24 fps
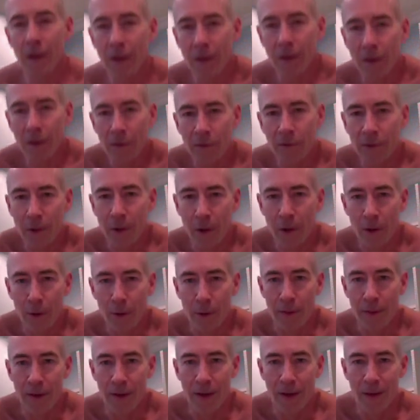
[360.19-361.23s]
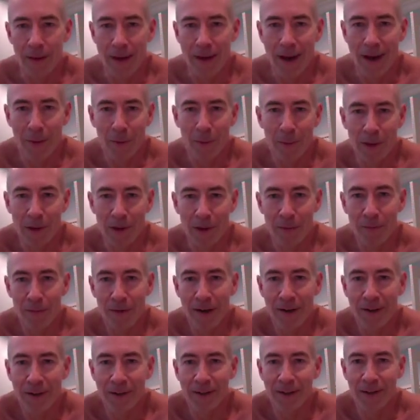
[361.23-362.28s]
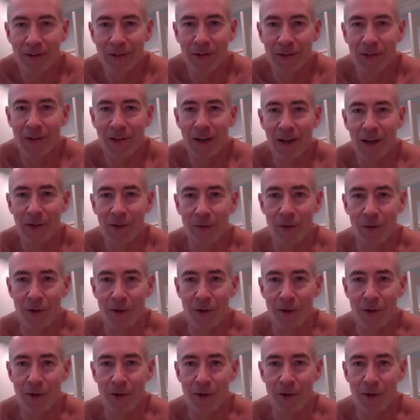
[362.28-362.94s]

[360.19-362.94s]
So then that would be the final exercise for the